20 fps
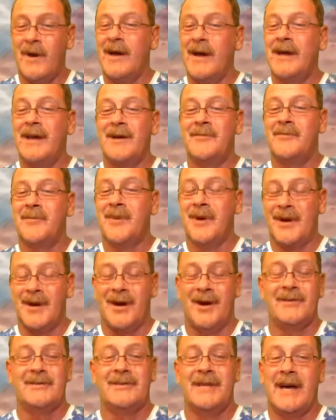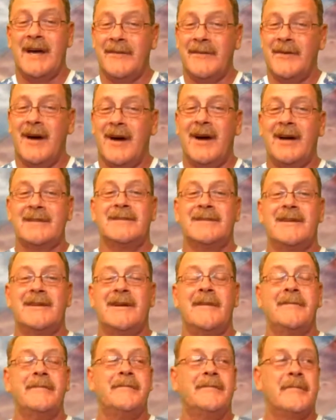win it because I've caught
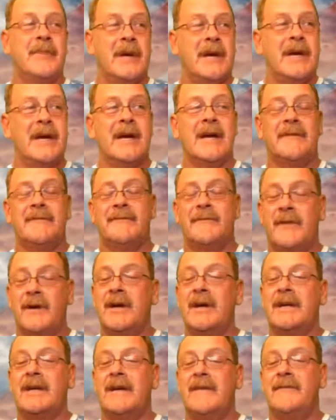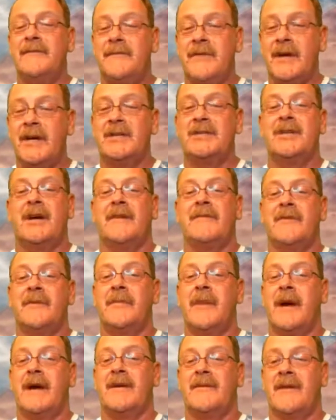some big freaking fish off the
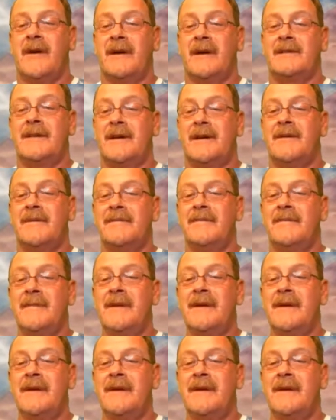bank right there.